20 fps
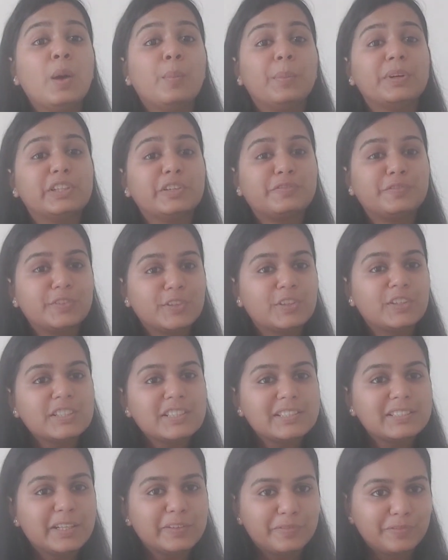But the
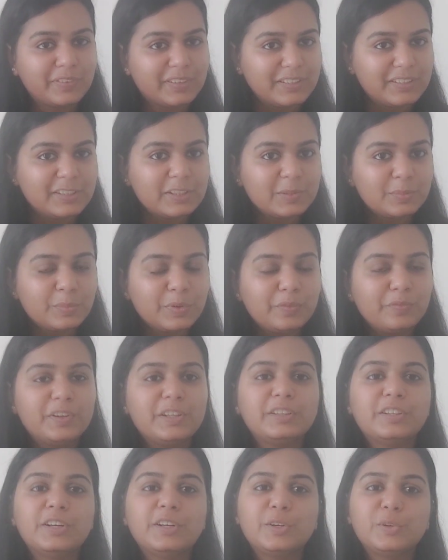first difference
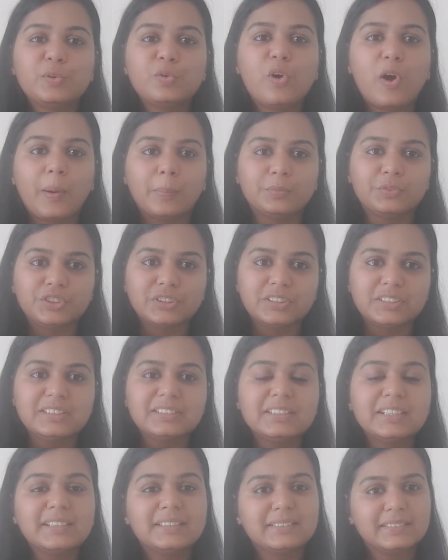between the two
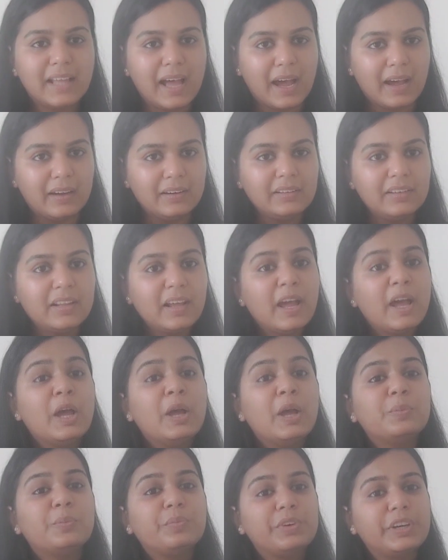options is that
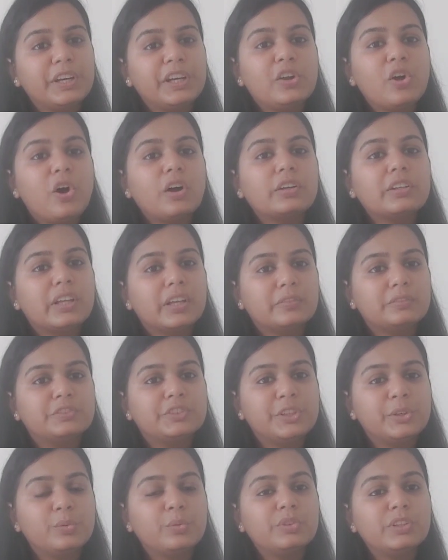pre-doc
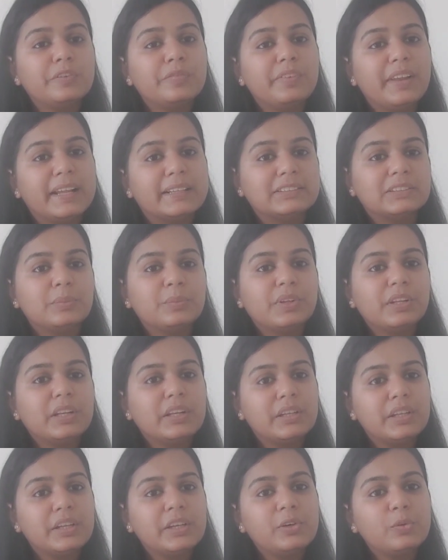gives you the
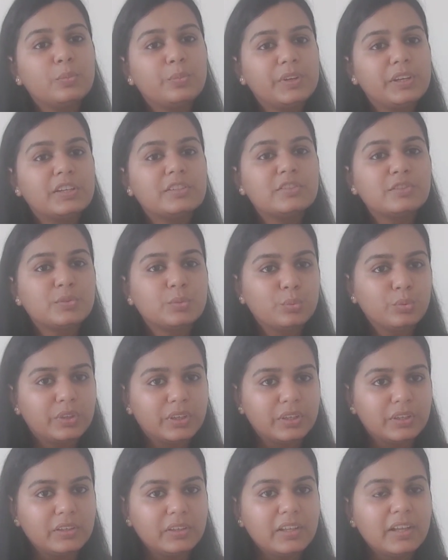flexibility to be a
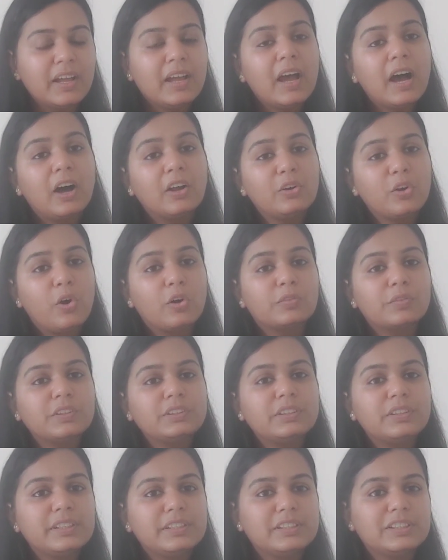student along
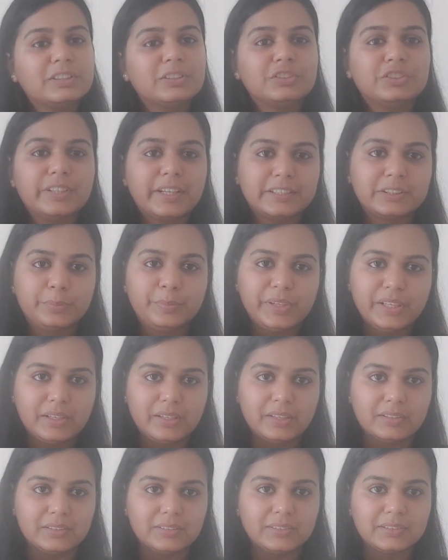with research
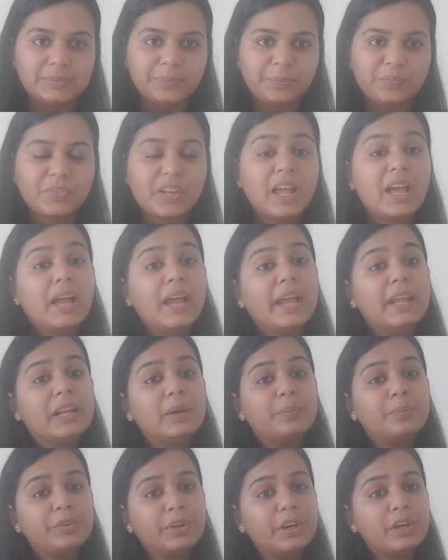experience. In
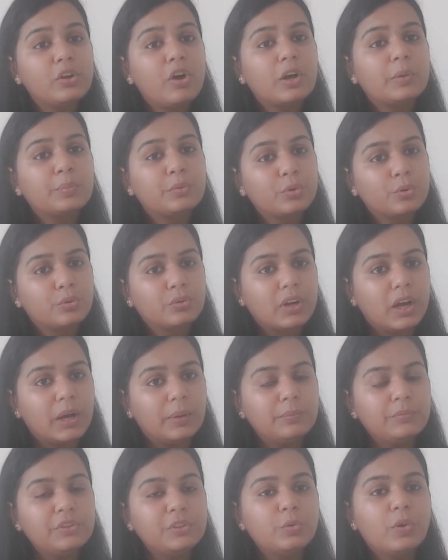a pre-doc
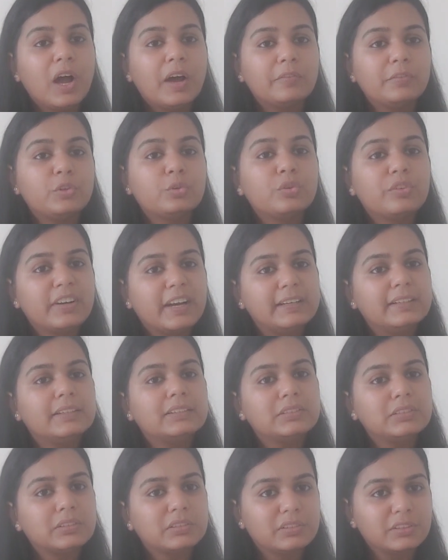program, you have to
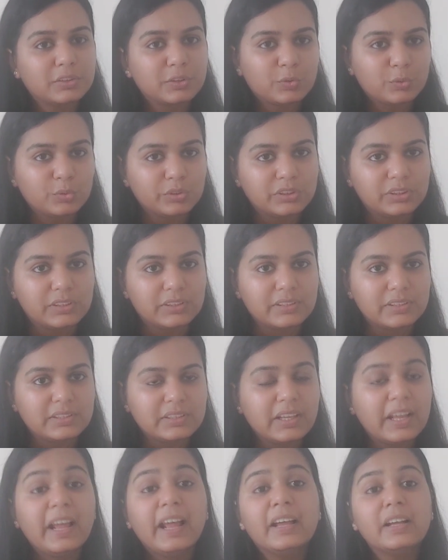credit certain
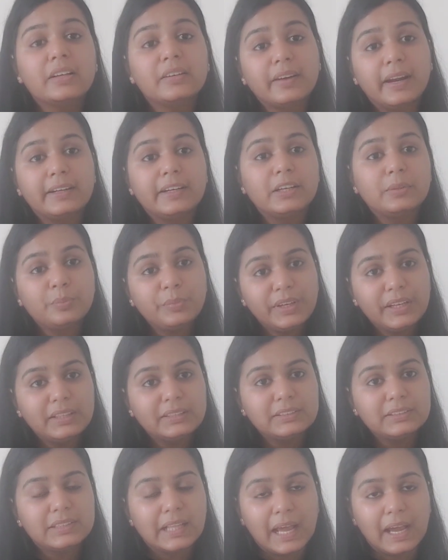courses. Credit
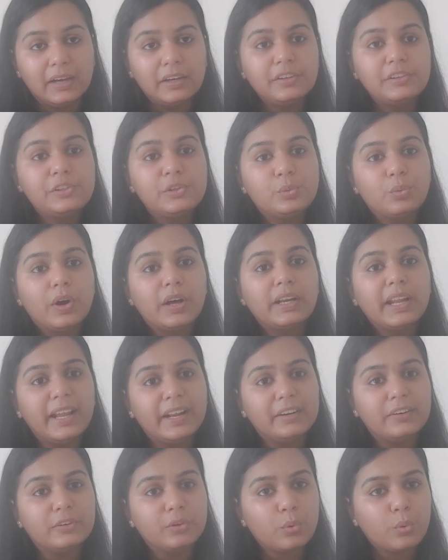means that you are
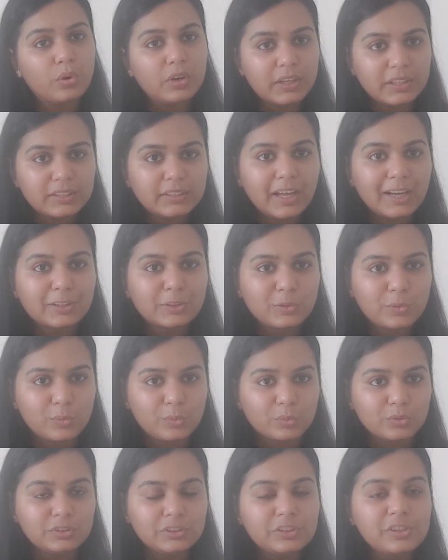enrolled in that
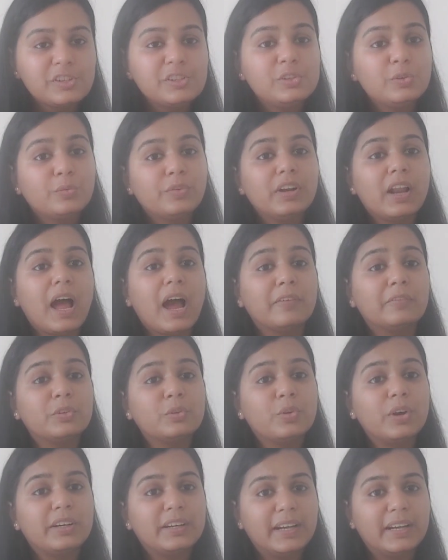course, you will have
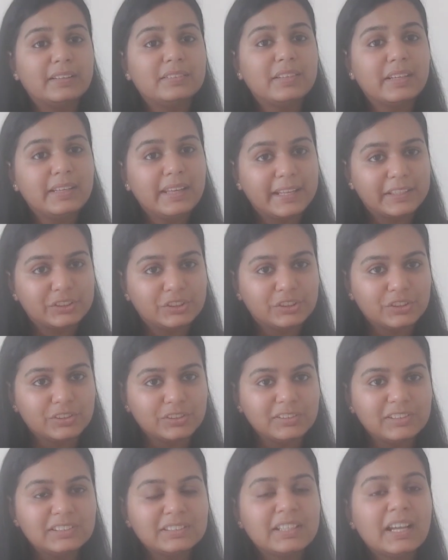to attend the
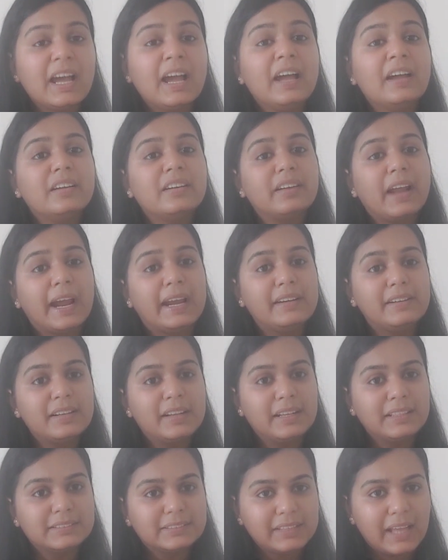lectures, write
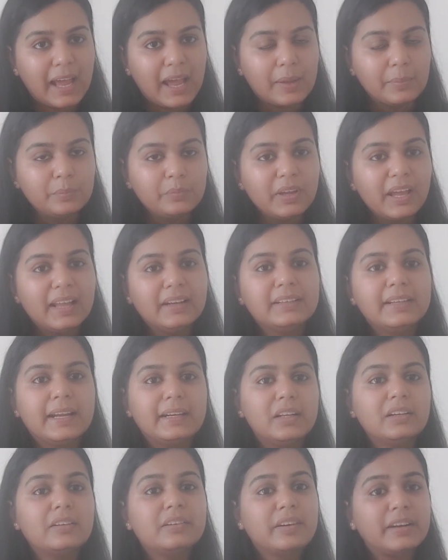an exam and
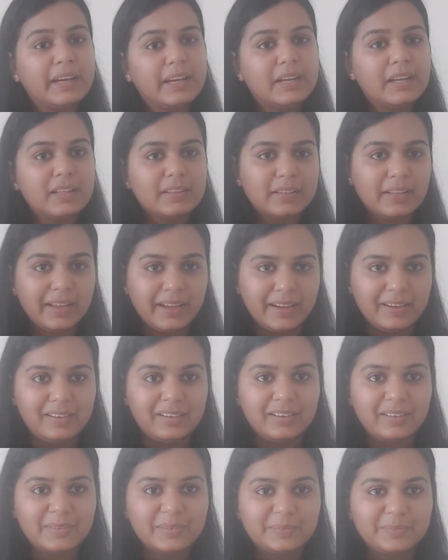get a grade in the
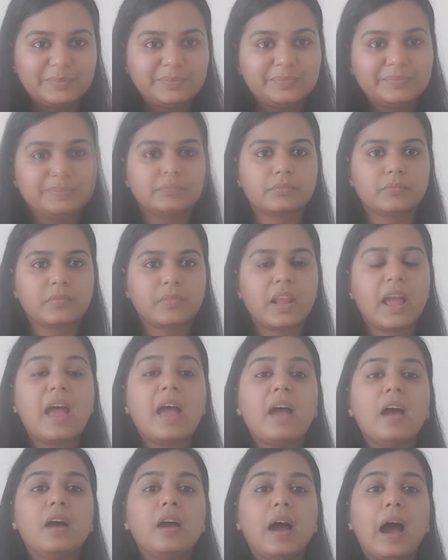end.
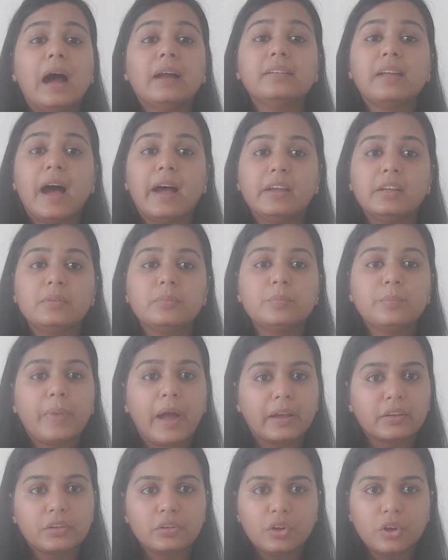At IIM
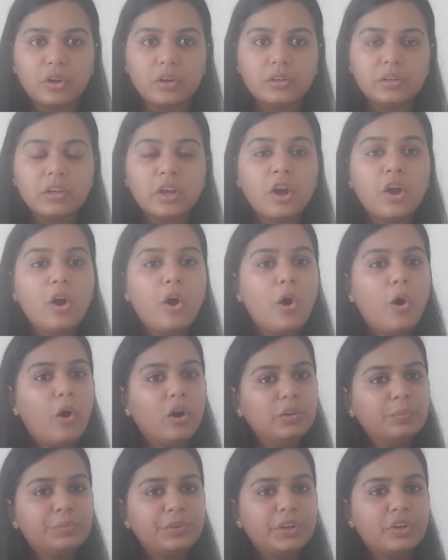Bangalore,
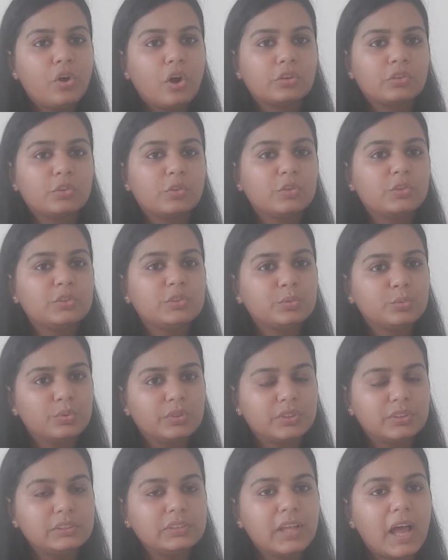all pre-doctoral
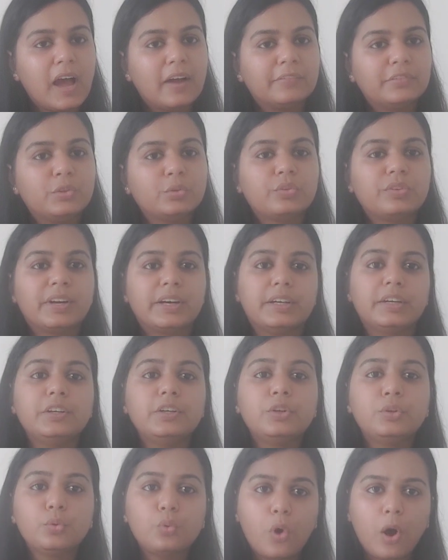students have to
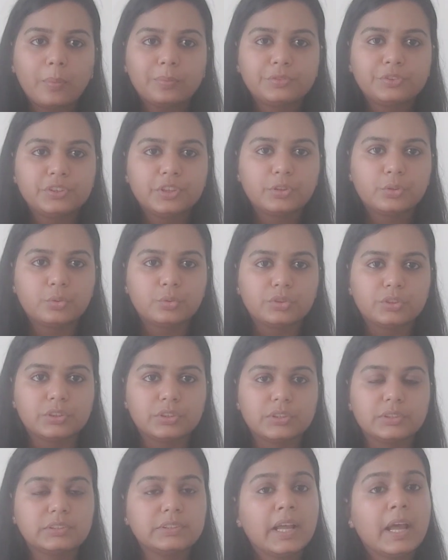credit two optional
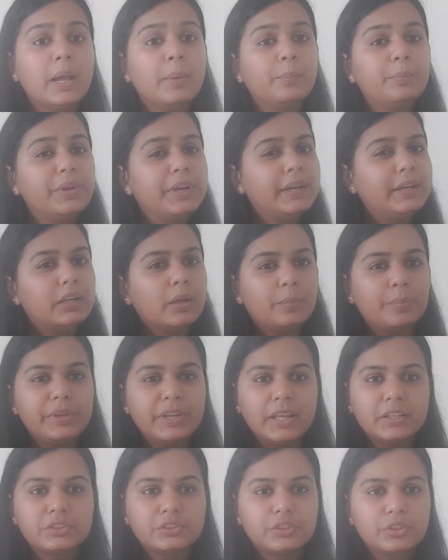courses, be it a
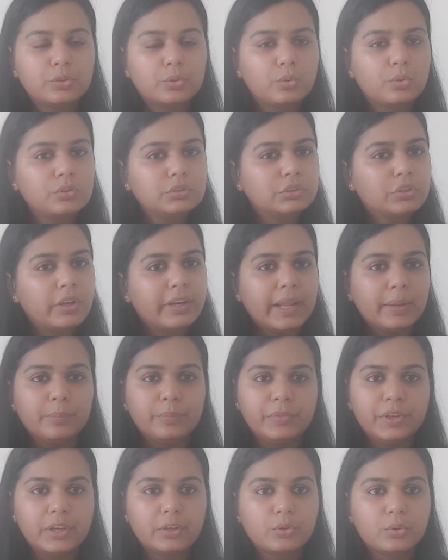PhD course or
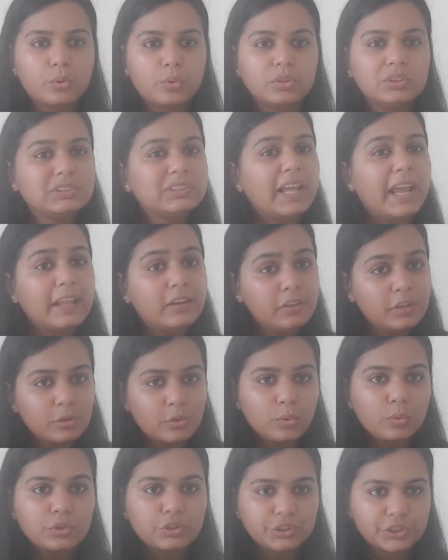MBA course, any
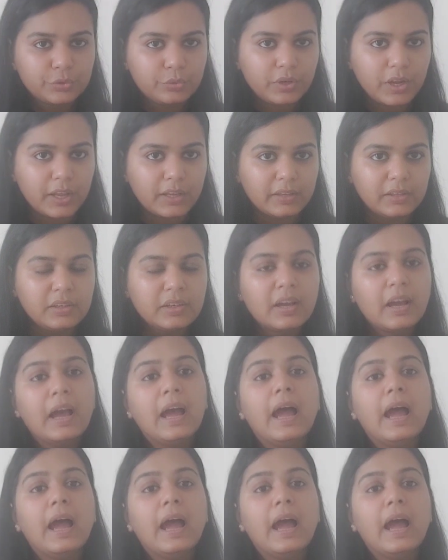course you like.